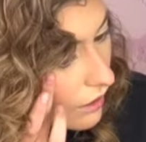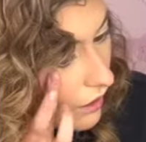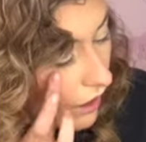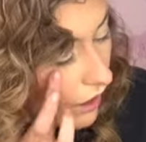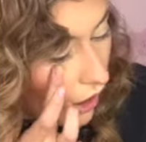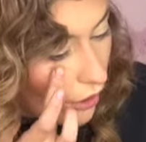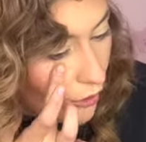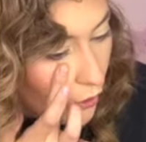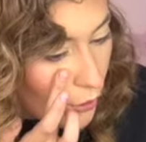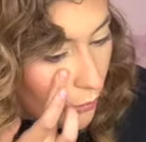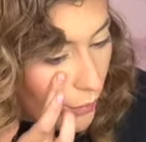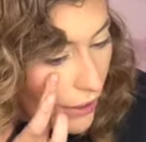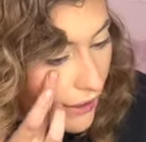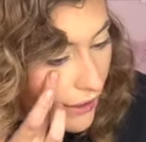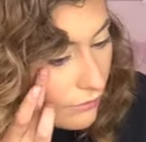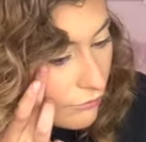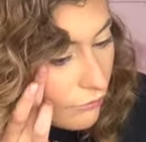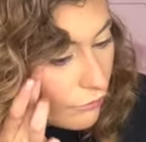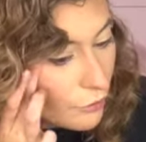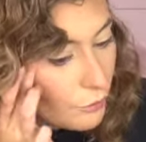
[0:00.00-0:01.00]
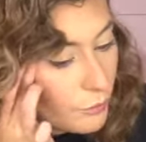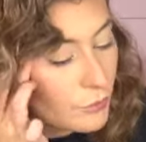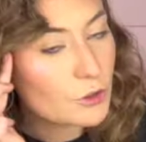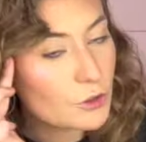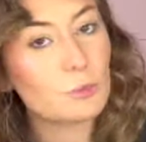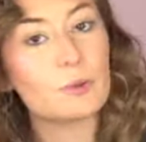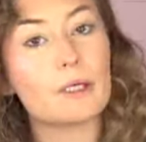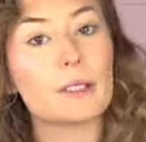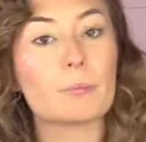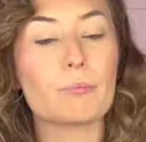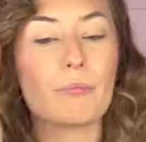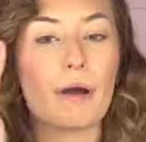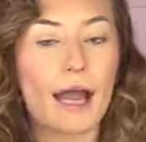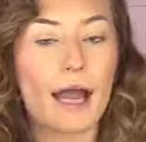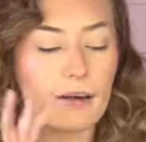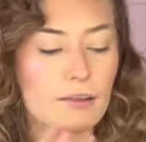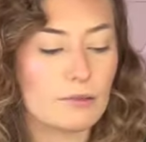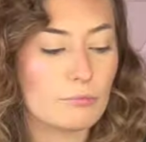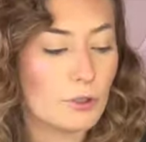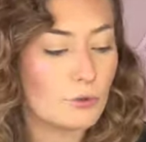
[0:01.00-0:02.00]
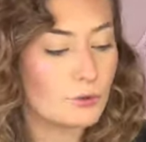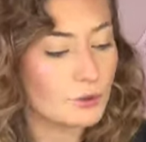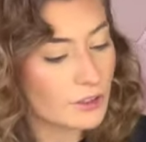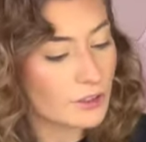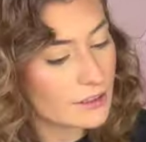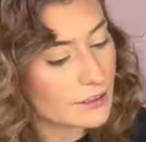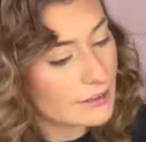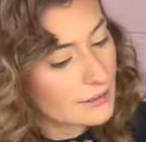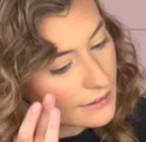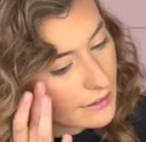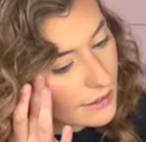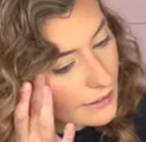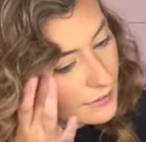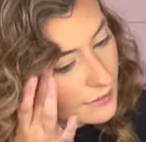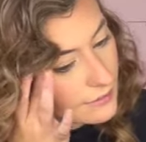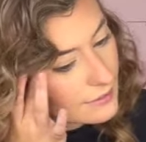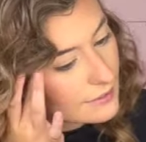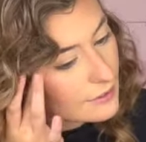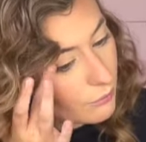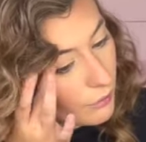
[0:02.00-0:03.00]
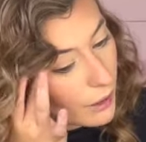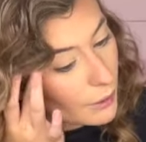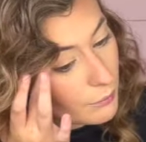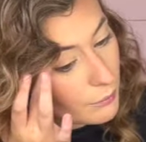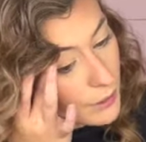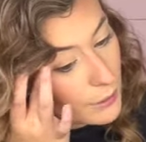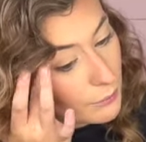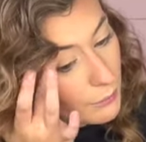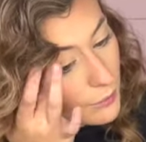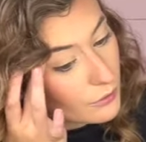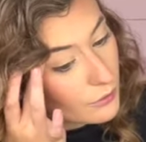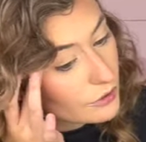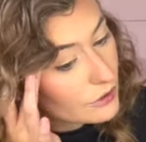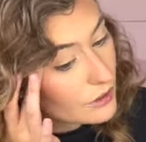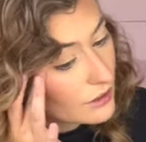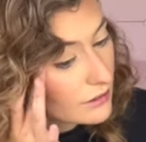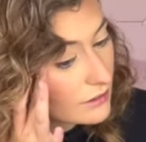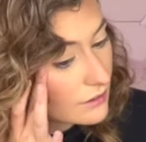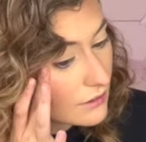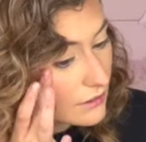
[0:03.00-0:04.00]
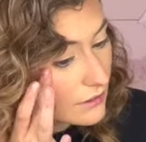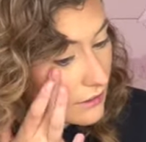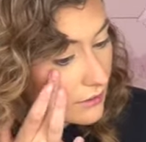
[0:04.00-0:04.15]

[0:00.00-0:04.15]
I'll go back and forth between patting motions and swiping motions,